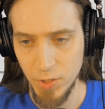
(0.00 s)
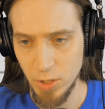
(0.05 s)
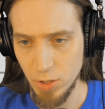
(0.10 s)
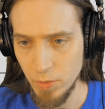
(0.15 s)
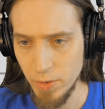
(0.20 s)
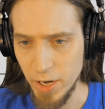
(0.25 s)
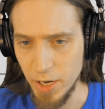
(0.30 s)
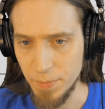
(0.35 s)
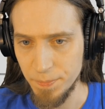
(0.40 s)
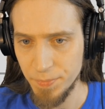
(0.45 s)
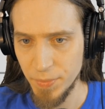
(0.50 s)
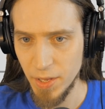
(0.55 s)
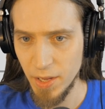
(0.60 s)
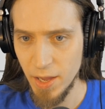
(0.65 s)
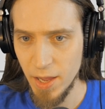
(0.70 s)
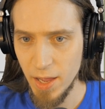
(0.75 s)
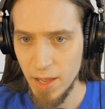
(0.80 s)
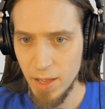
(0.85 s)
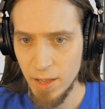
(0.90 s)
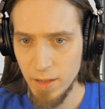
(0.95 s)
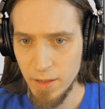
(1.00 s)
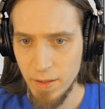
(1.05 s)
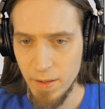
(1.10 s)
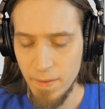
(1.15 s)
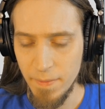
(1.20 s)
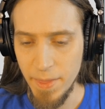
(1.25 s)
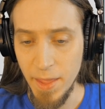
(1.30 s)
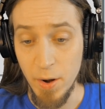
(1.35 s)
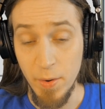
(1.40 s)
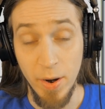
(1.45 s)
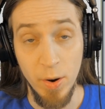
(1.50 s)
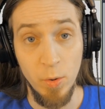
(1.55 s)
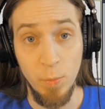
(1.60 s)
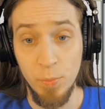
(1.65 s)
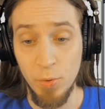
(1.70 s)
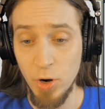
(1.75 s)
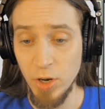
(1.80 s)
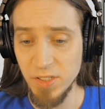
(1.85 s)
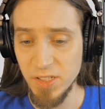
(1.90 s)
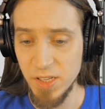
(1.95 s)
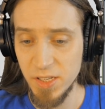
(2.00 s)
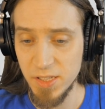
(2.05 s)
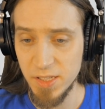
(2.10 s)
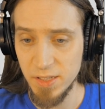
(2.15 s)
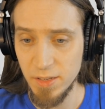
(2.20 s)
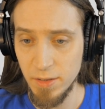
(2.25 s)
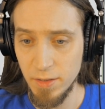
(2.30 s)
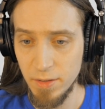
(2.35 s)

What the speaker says: All right. Now I will process